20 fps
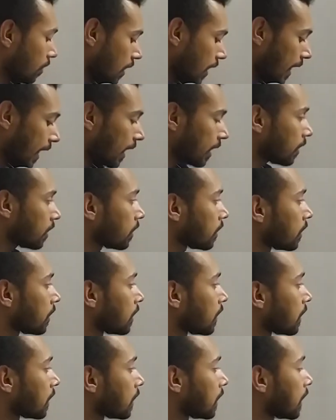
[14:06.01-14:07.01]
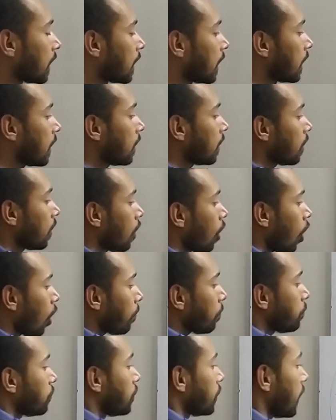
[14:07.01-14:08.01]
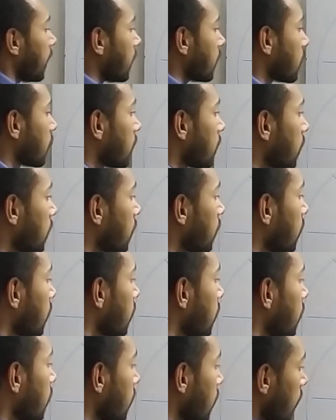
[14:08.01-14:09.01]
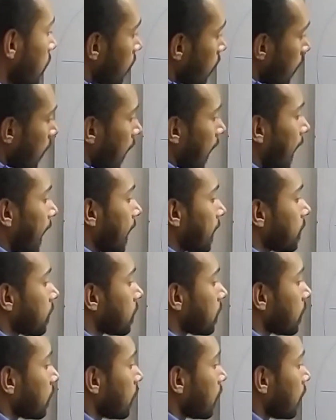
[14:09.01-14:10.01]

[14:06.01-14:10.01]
that the object has